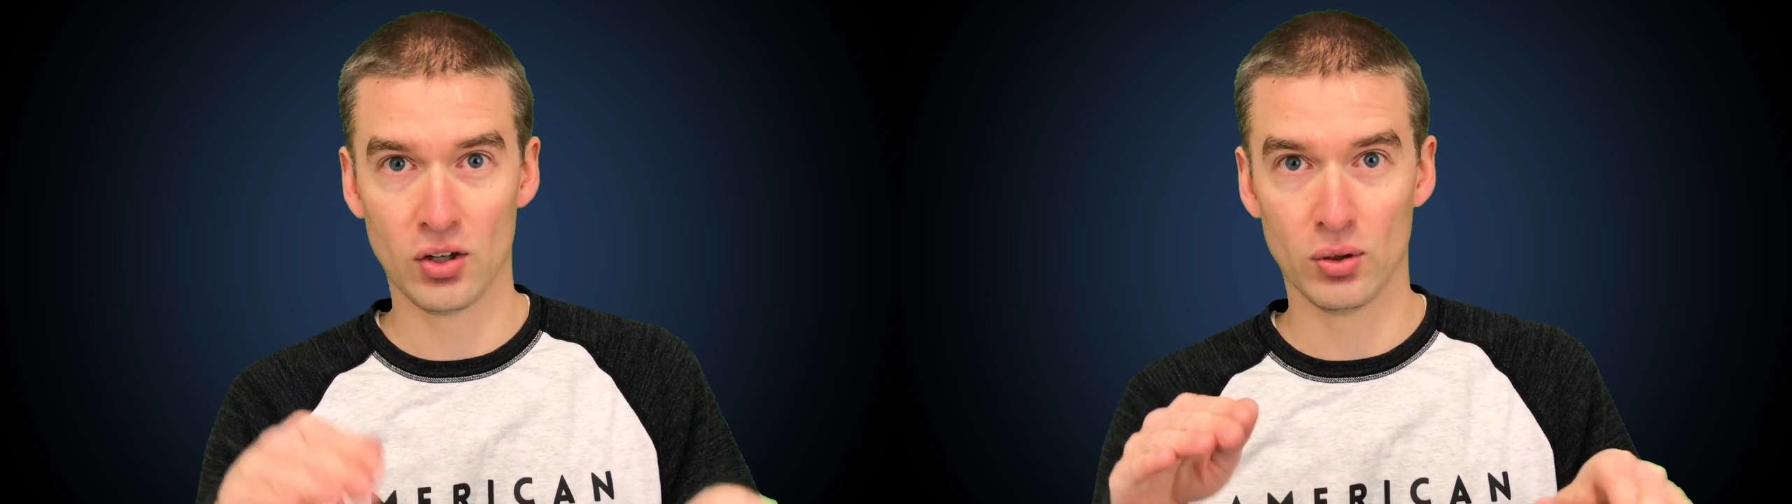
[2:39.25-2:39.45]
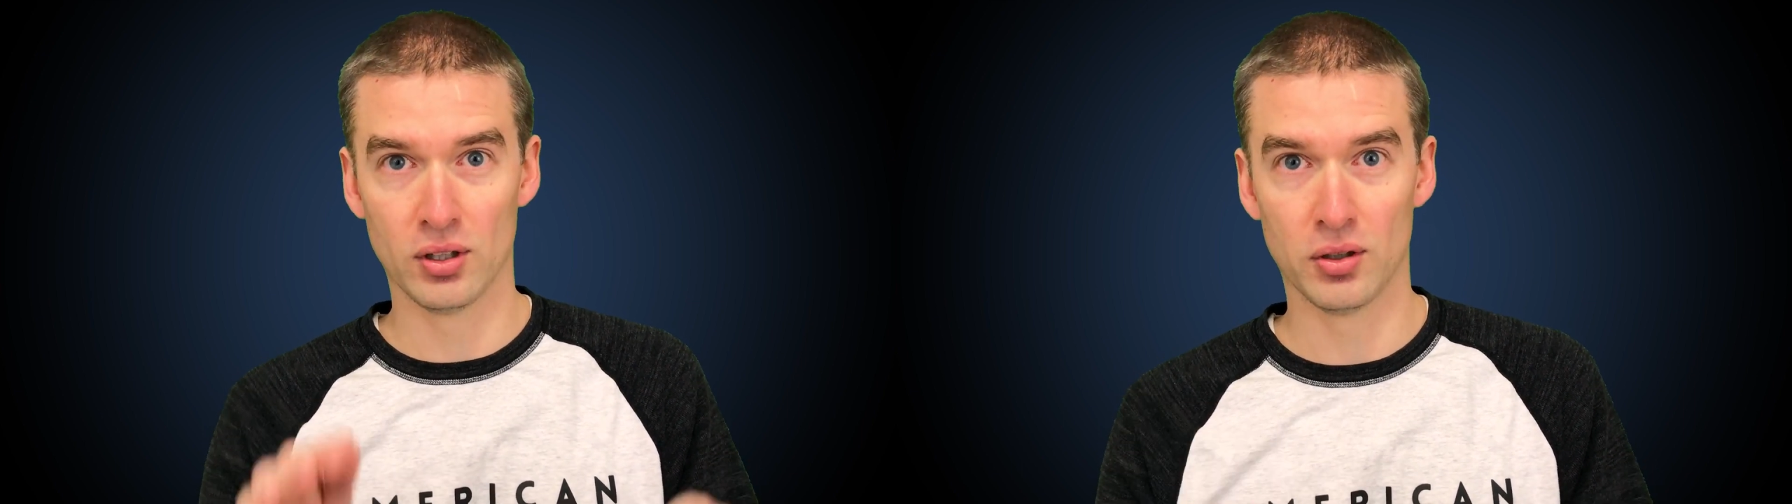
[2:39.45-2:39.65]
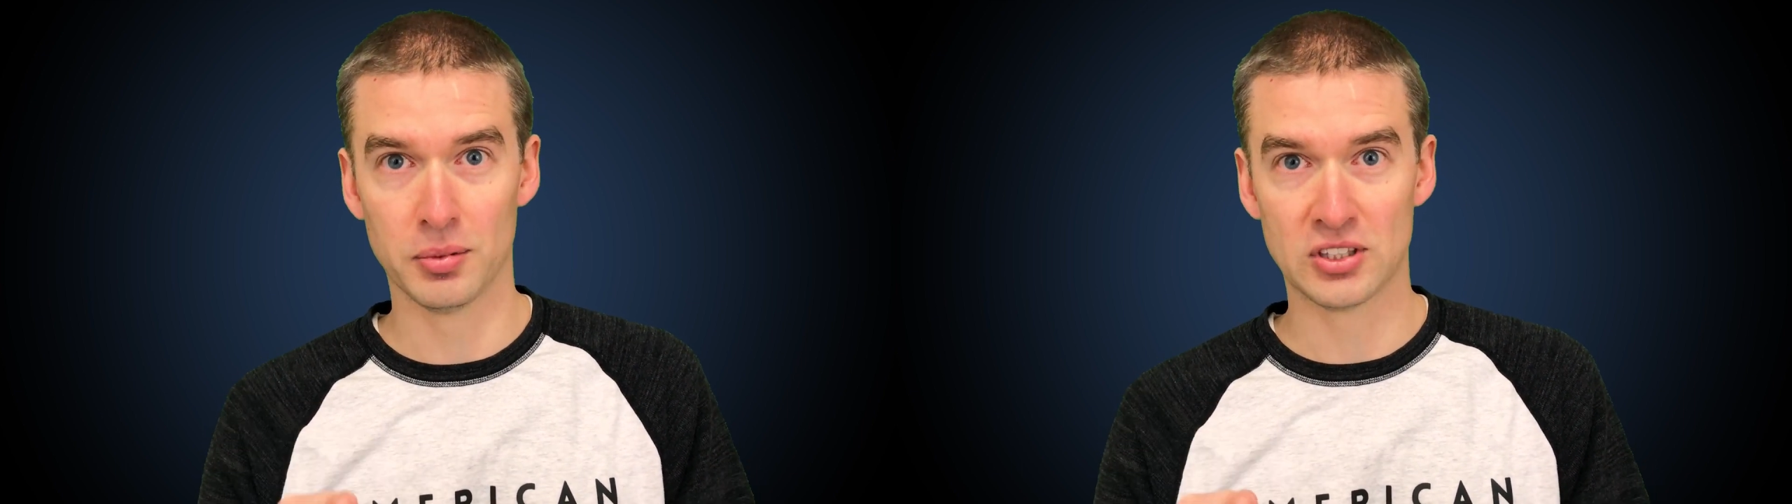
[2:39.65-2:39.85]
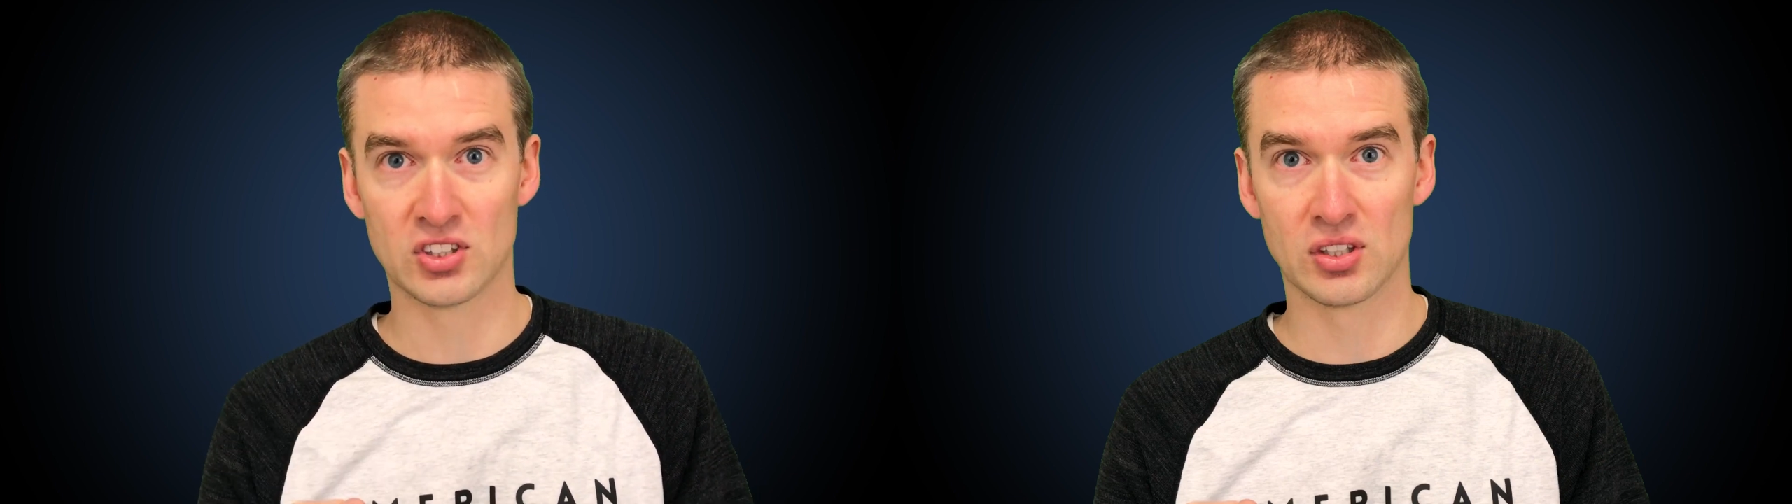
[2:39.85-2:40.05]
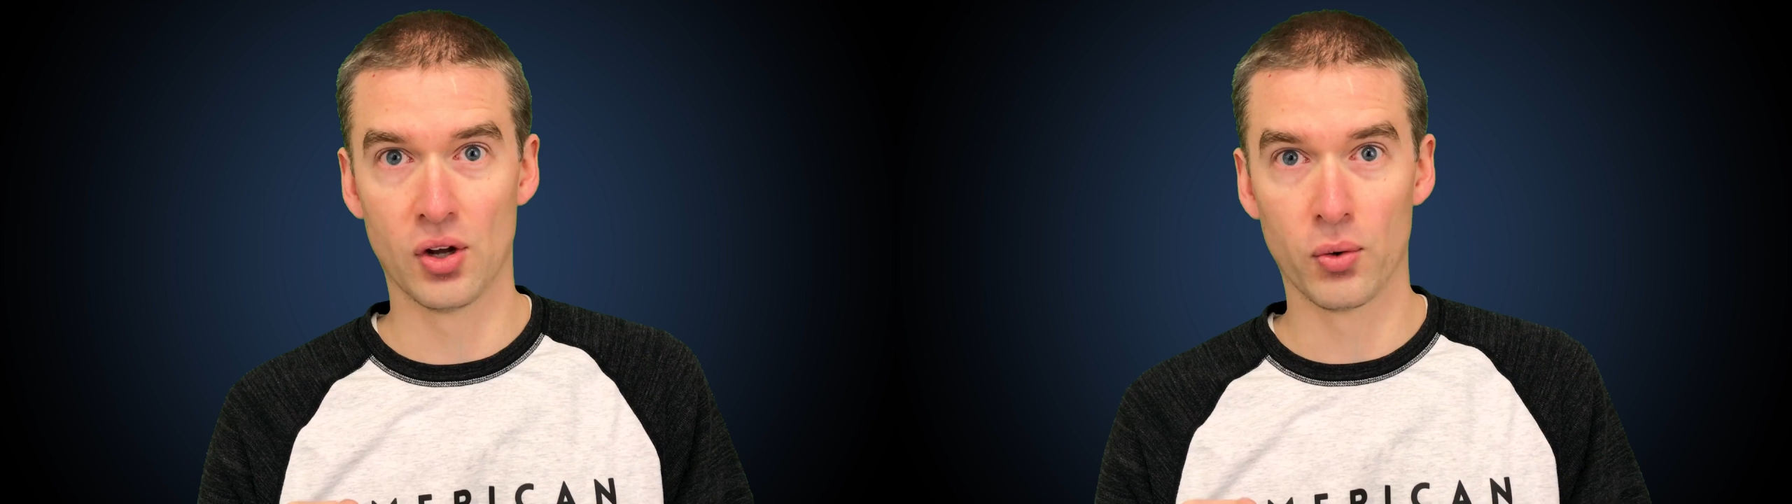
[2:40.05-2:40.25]
of go a little bit
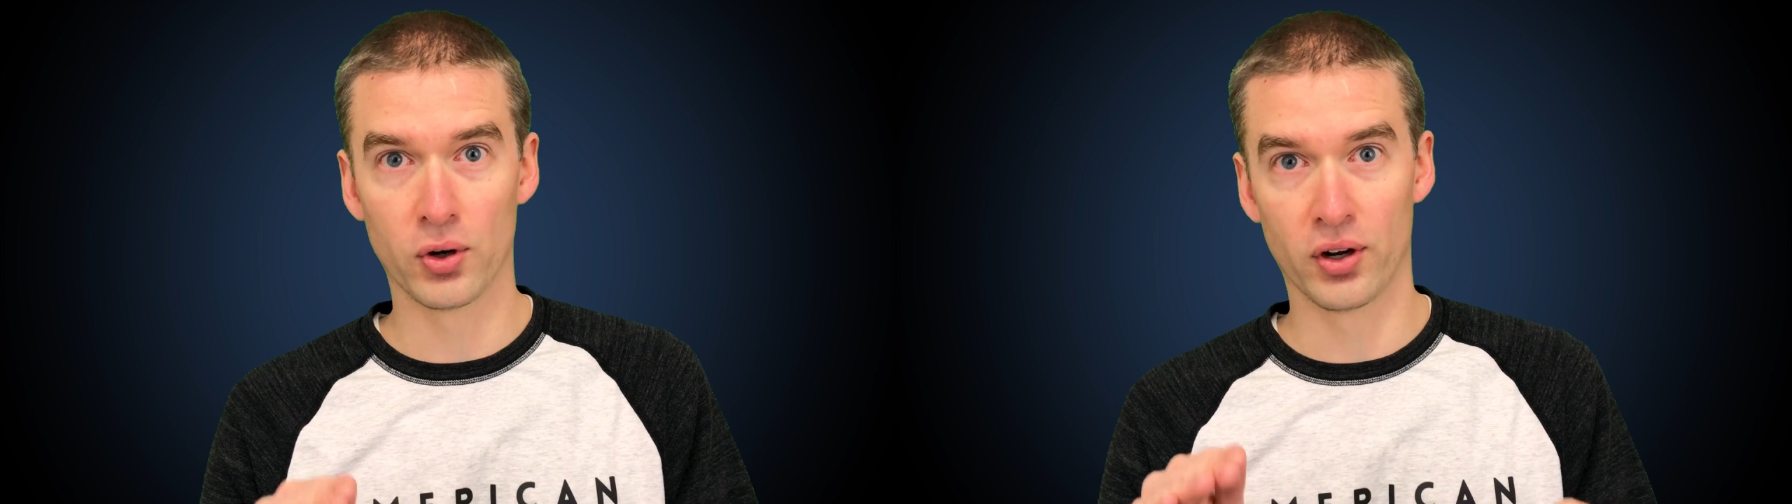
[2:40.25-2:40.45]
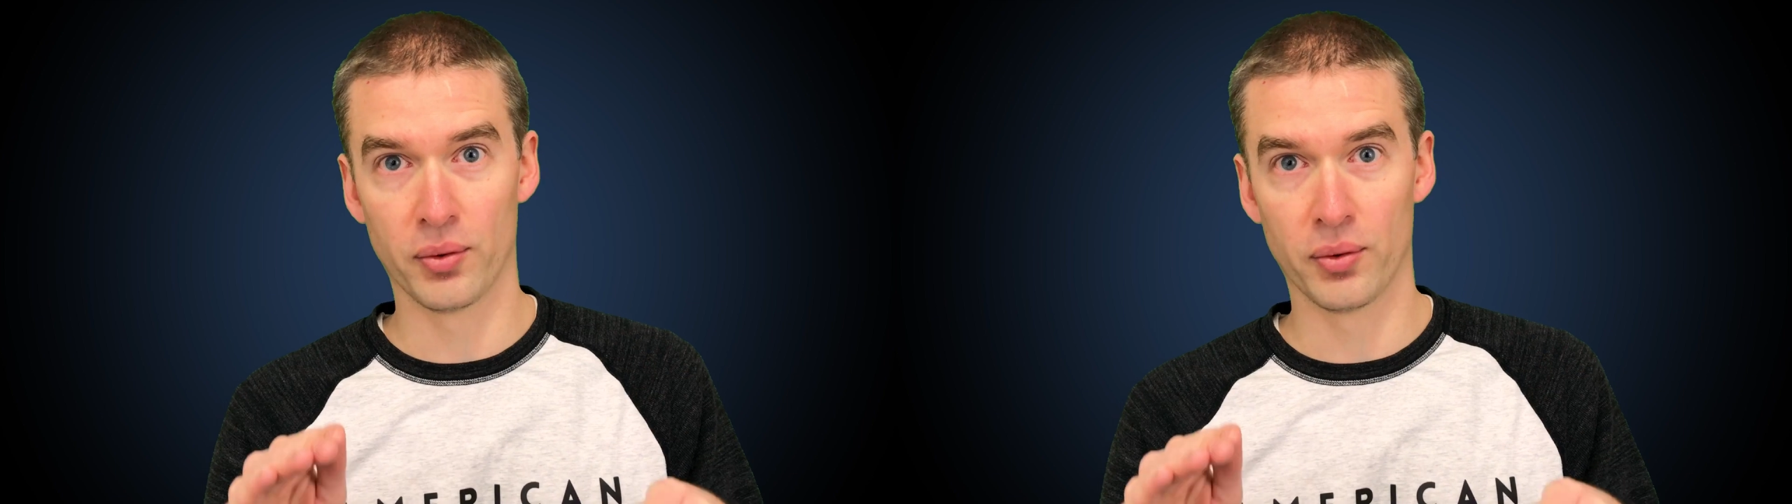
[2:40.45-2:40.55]
slower,